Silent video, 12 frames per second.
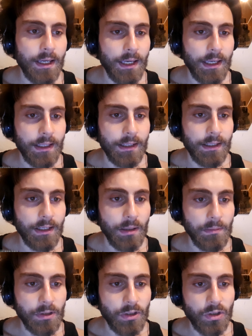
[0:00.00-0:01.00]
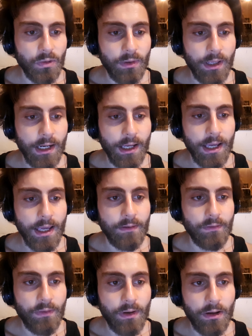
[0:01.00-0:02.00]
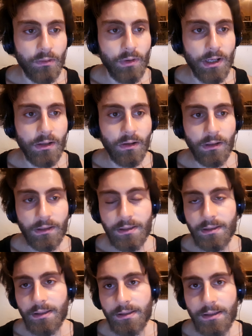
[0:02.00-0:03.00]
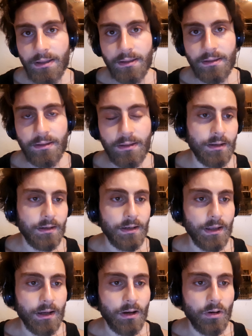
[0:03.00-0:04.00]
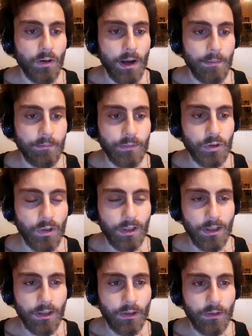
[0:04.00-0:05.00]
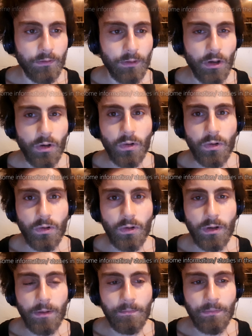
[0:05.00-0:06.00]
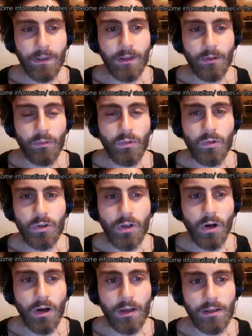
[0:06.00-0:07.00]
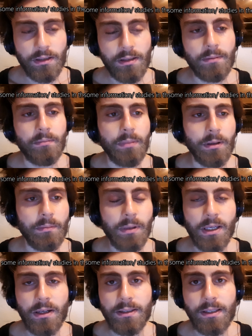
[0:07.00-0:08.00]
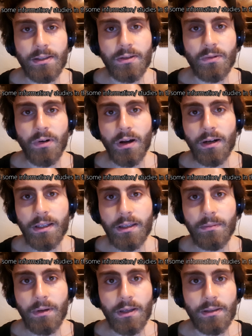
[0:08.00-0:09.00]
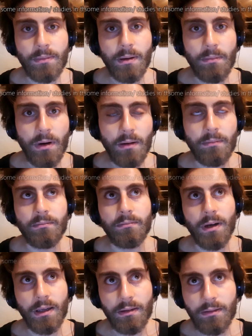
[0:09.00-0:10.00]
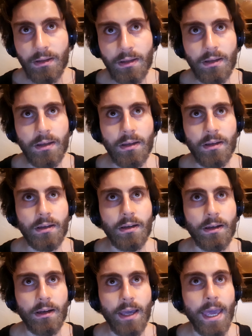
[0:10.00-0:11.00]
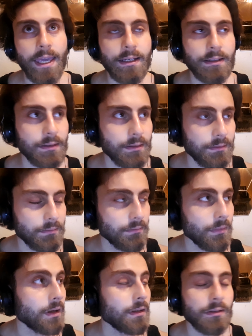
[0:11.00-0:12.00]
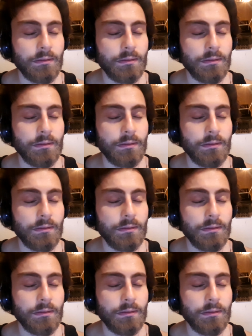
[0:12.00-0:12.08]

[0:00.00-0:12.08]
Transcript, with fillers: and it comes to show that I have uh, Raynaud's disease. Now I'm trying to look for the, the root cause, but because it's chronic, because my mom, my uh, aunt, aunt,